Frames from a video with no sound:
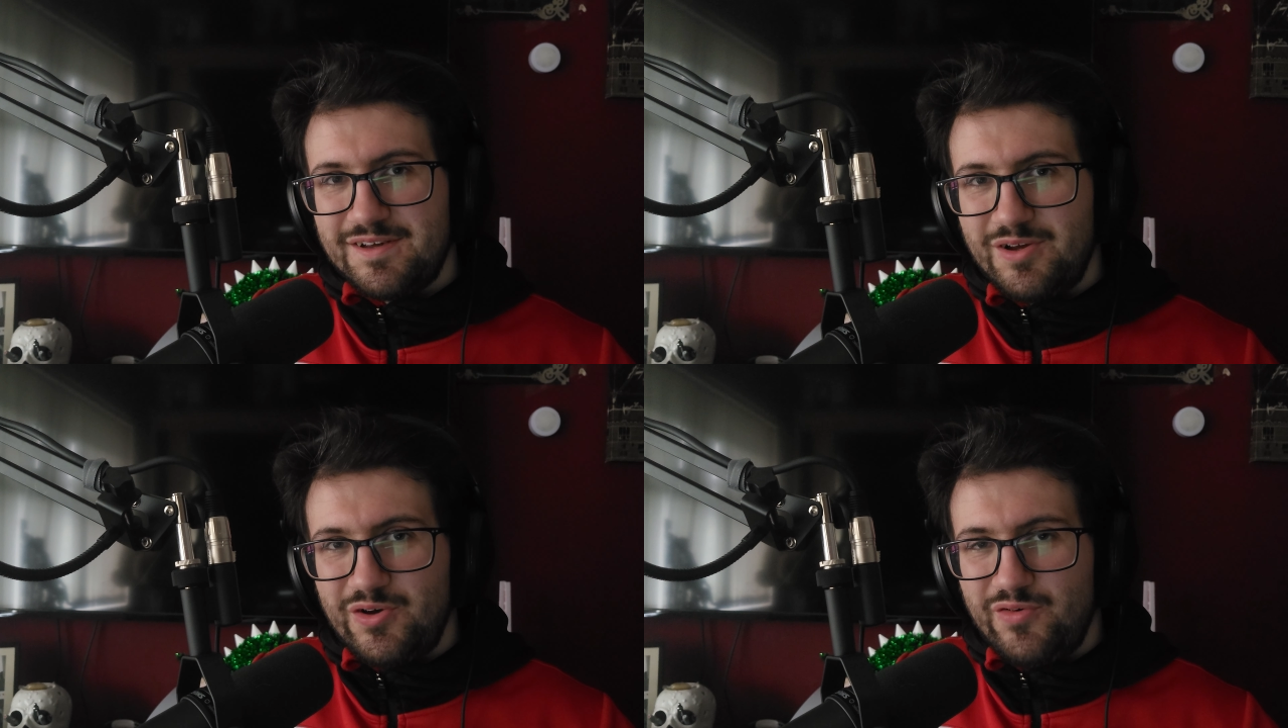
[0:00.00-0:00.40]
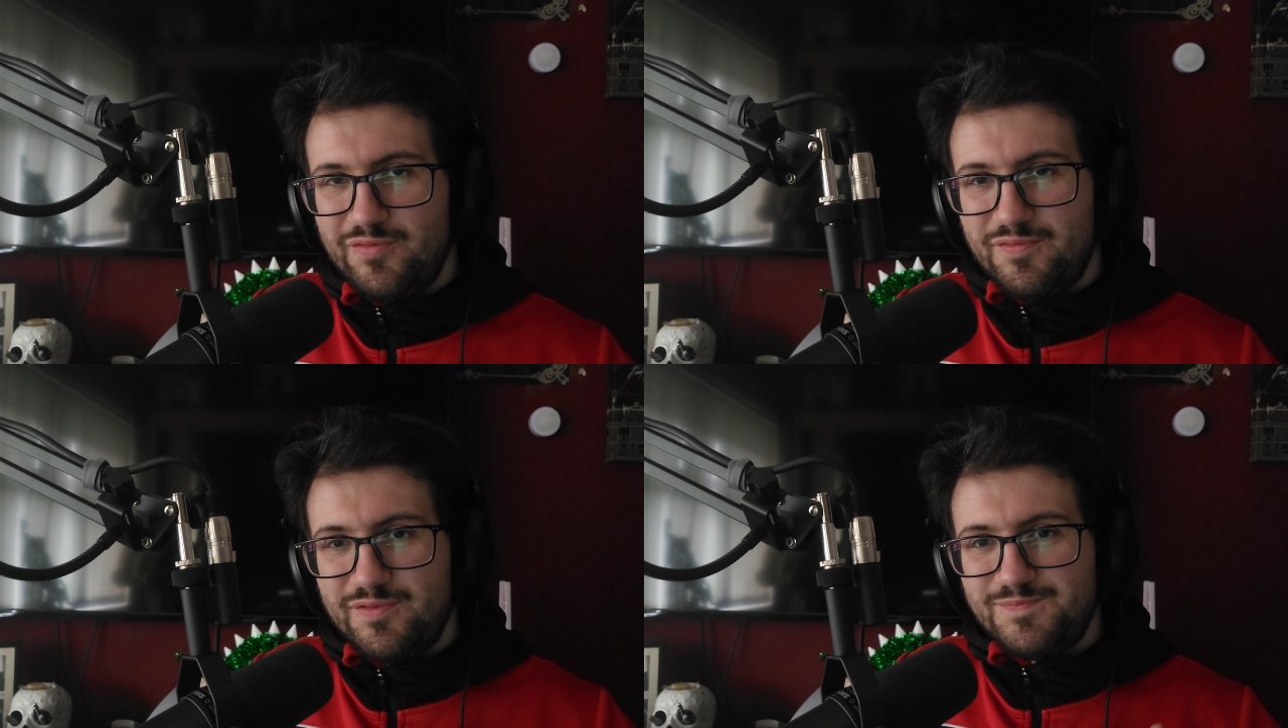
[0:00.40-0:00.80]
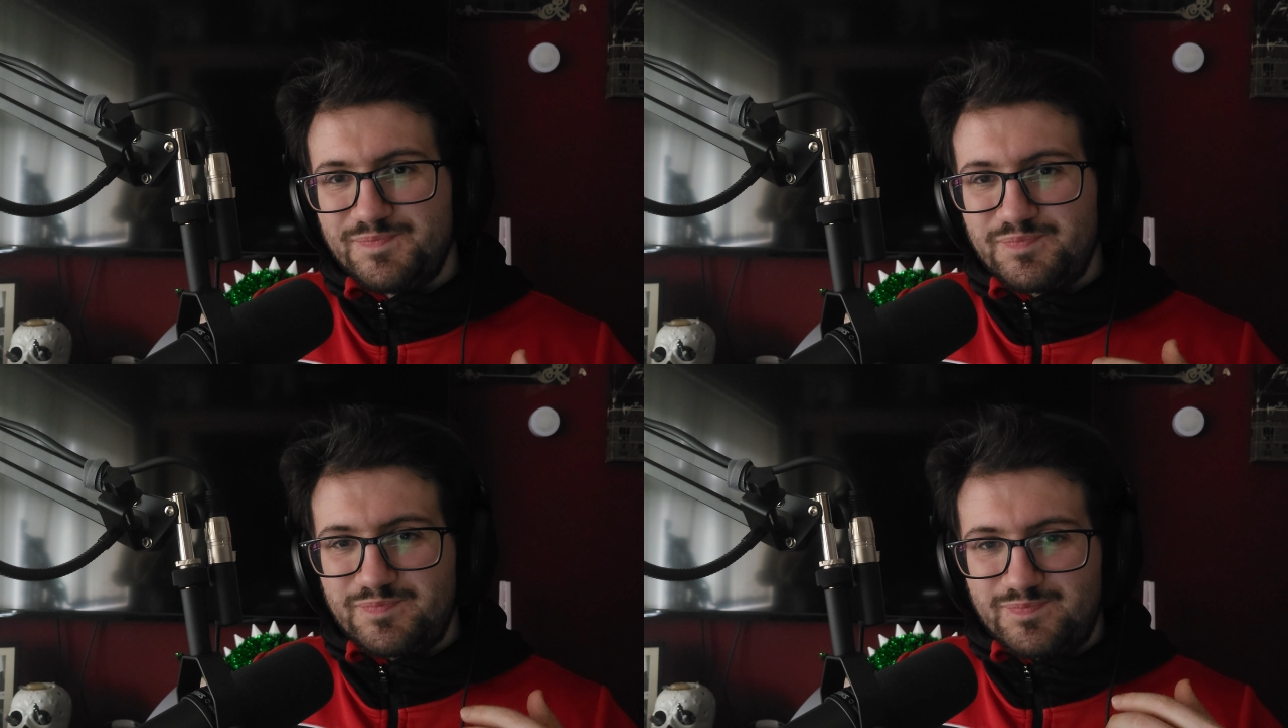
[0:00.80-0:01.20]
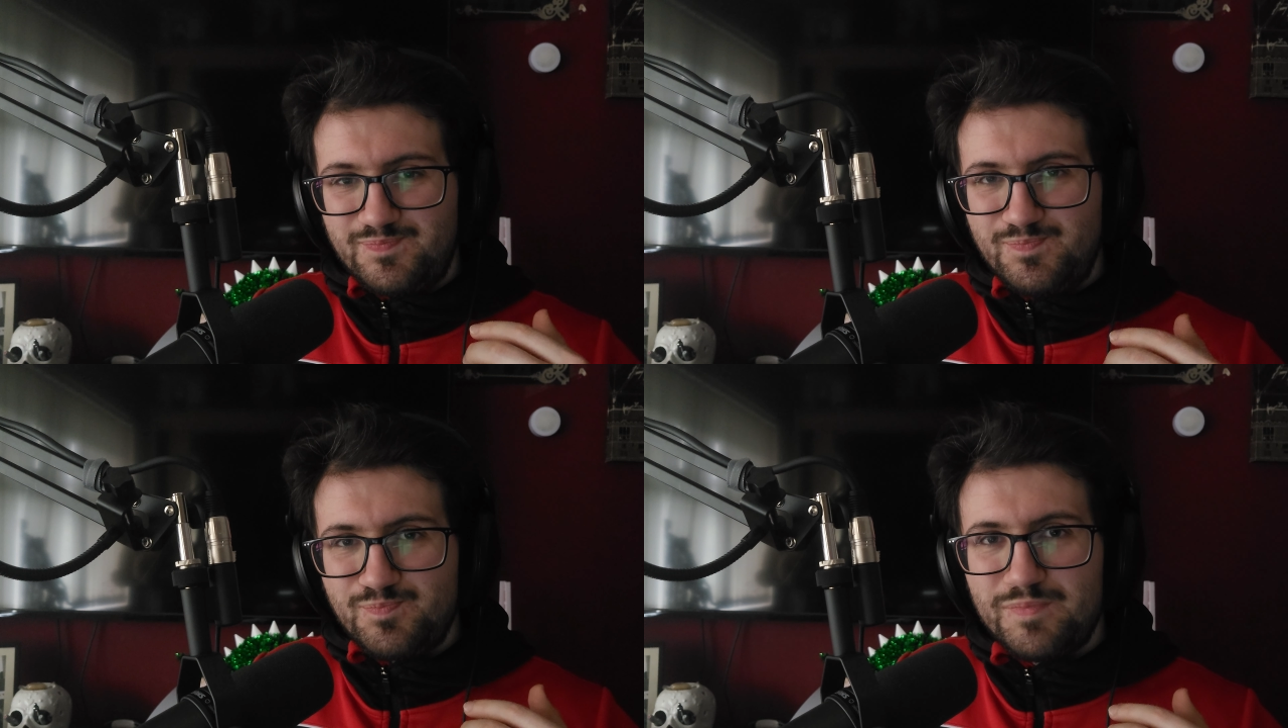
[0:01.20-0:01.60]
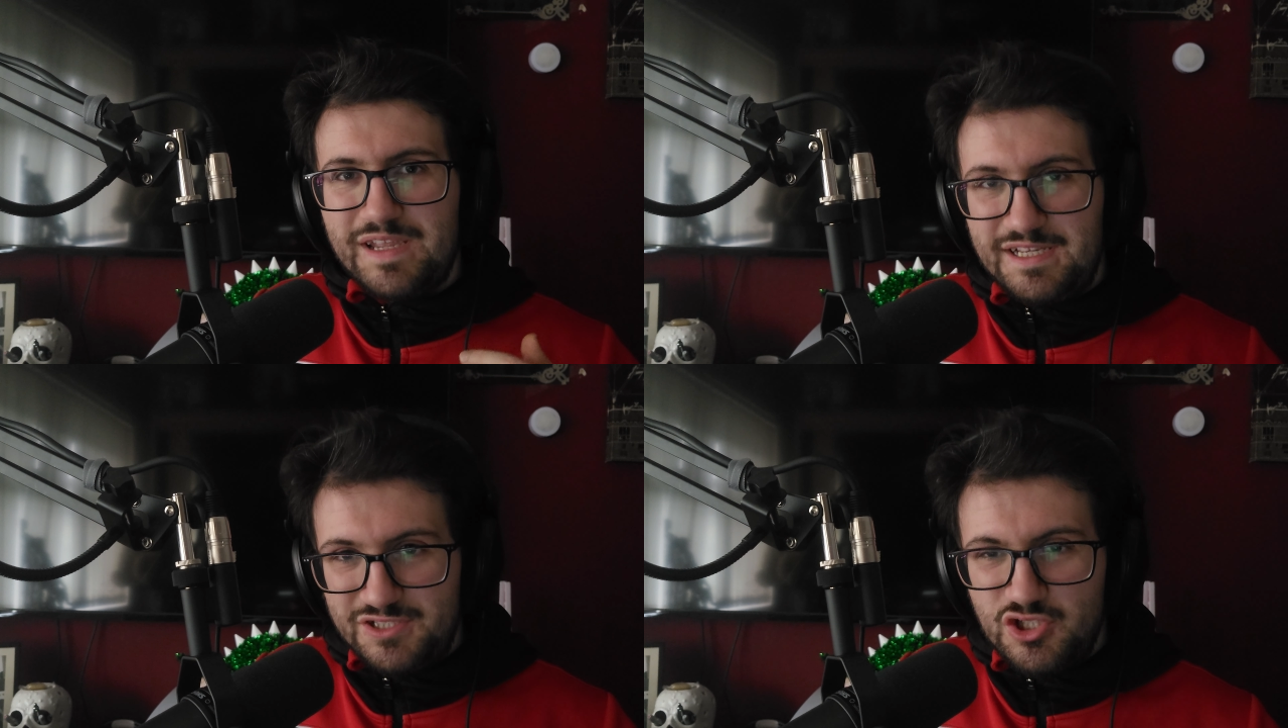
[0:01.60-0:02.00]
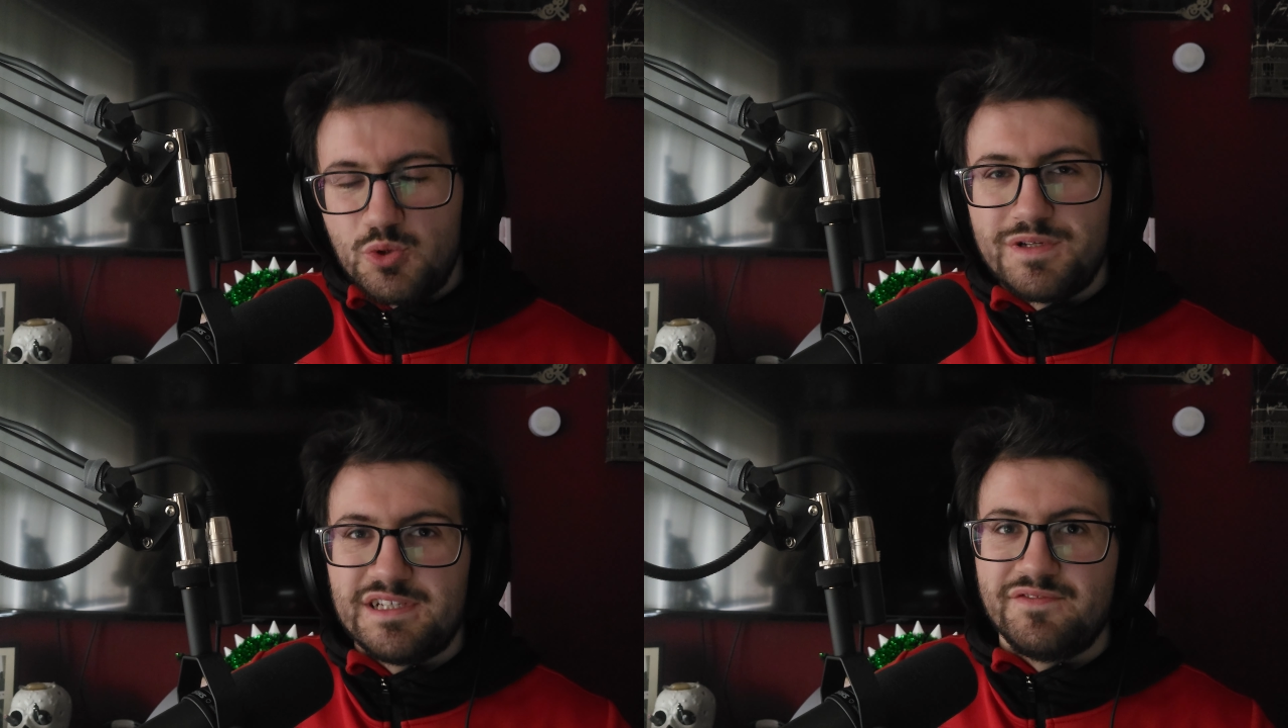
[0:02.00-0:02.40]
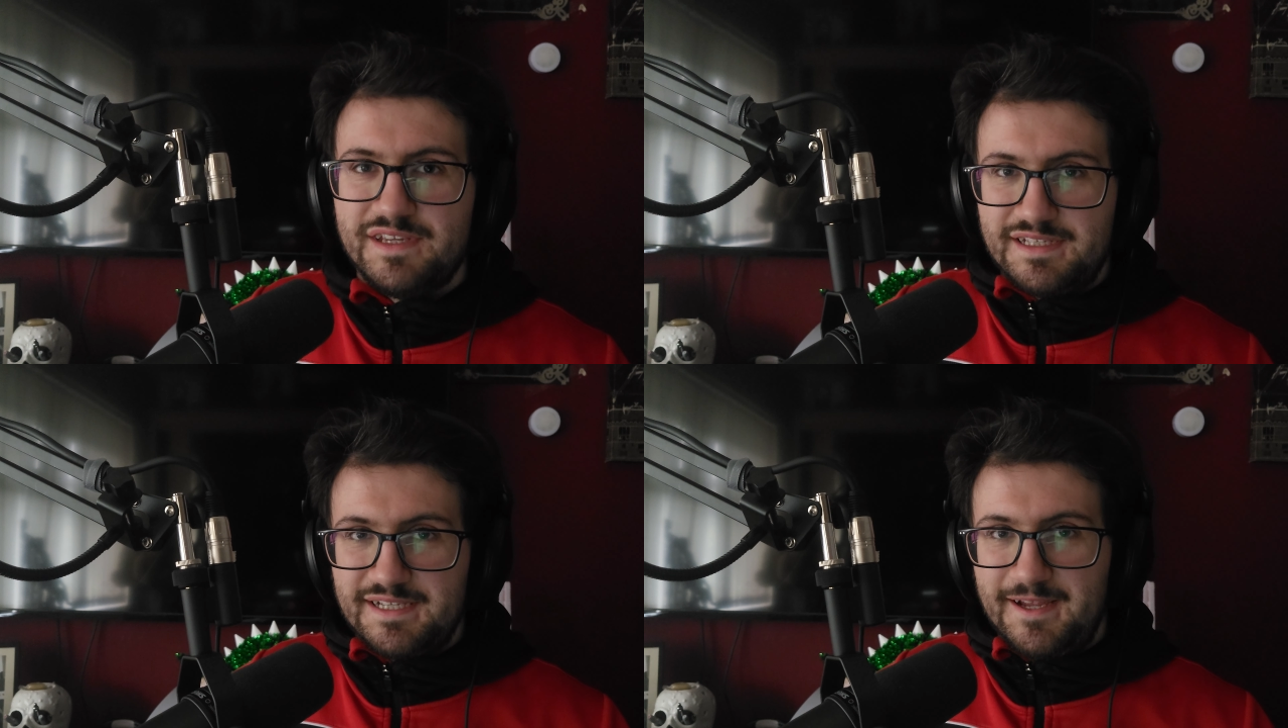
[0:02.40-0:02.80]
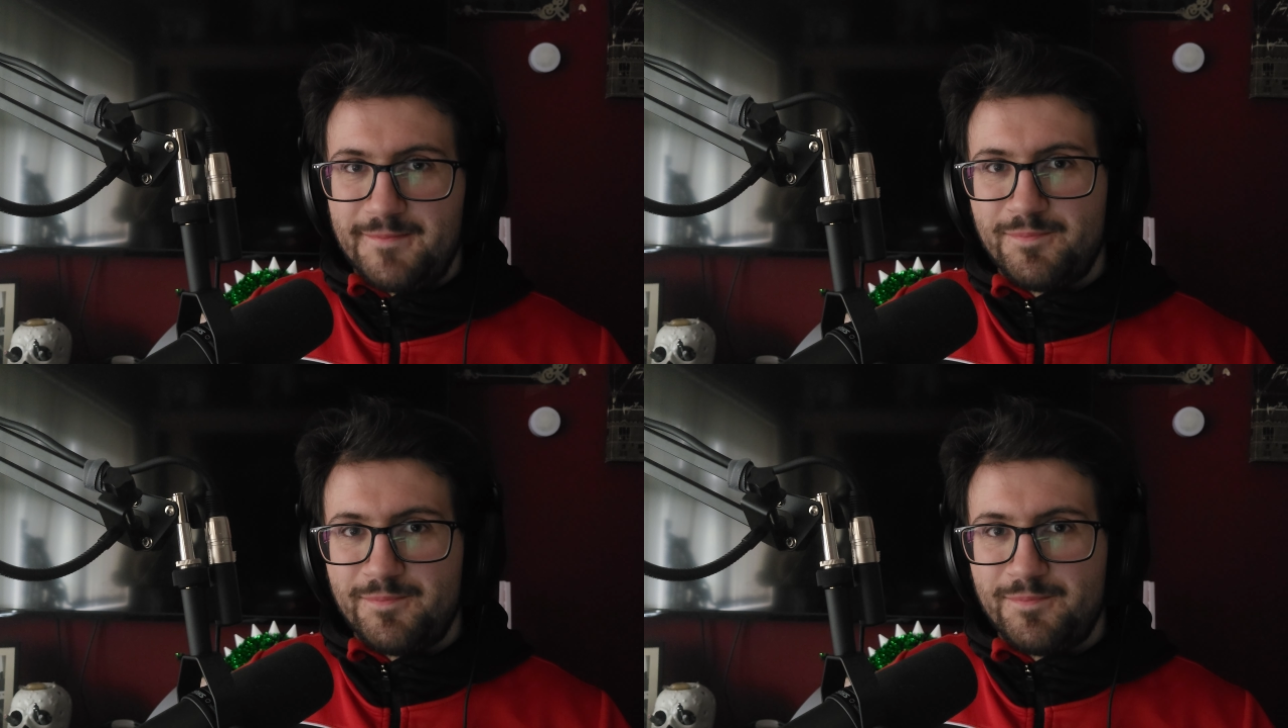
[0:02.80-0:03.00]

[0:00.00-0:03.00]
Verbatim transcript: of intuitive eating.